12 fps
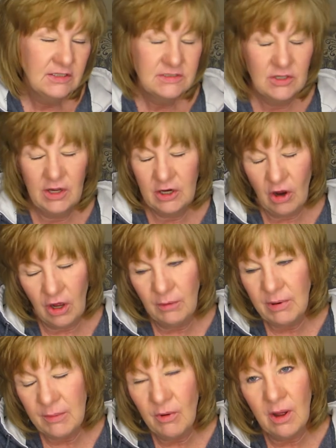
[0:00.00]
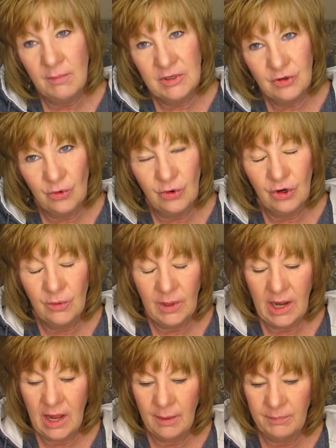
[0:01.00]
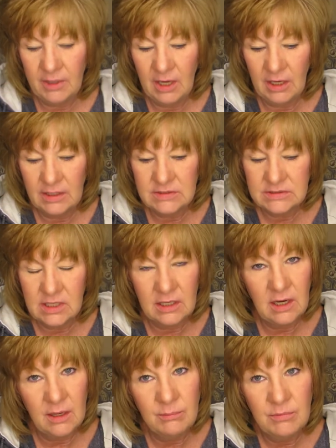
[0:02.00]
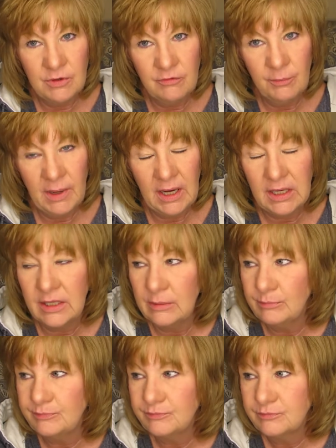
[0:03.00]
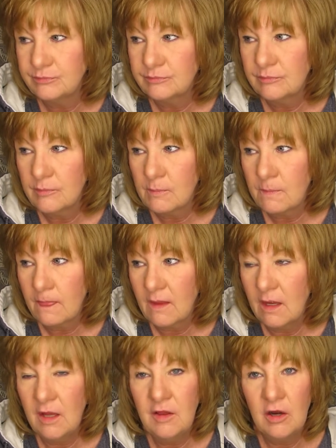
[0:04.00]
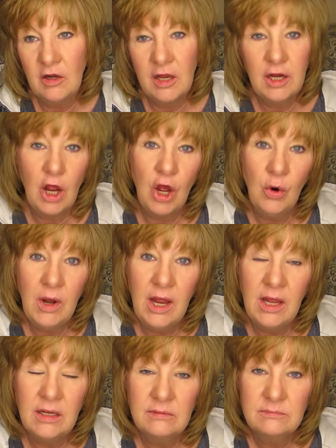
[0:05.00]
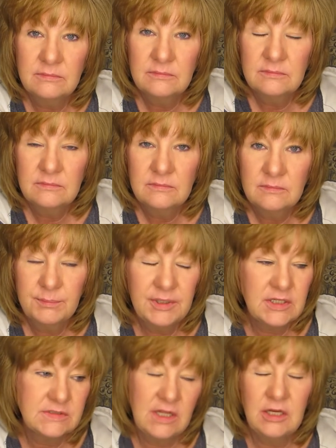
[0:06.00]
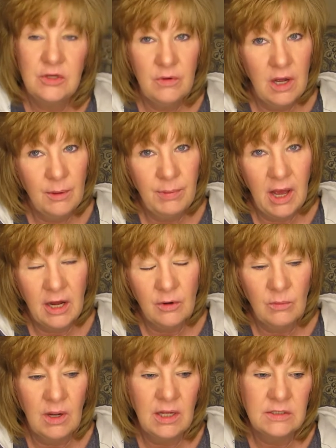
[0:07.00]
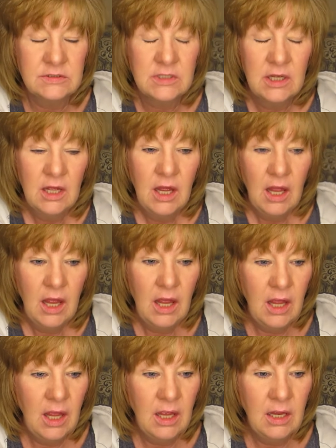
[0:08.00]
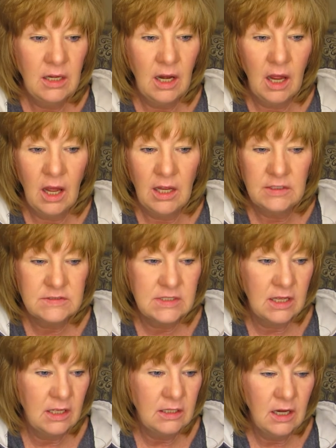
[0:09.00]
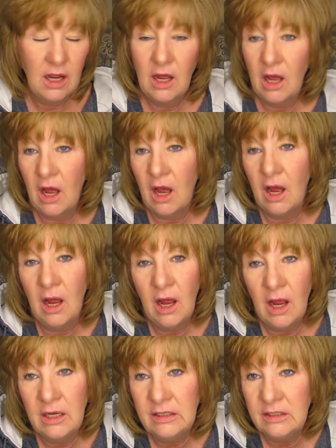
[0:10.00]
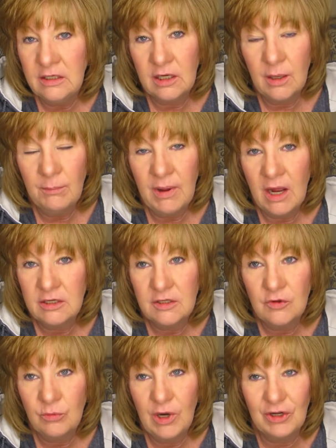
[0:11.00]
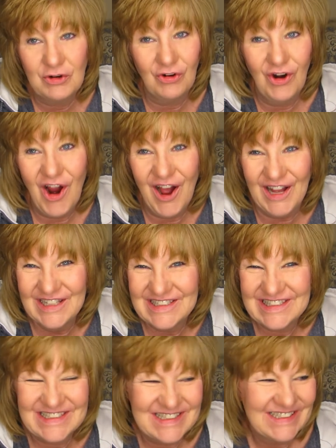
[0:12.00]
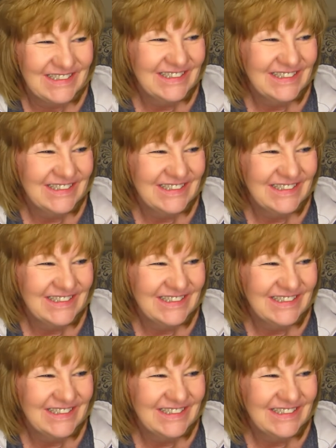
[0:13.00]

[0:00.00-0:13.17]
So I called my mom and told her what happened, and I said, I'm moving back in. And they're like, okay. Because they knew how bad it was. And I said, I, I need to come back to the Red Cross.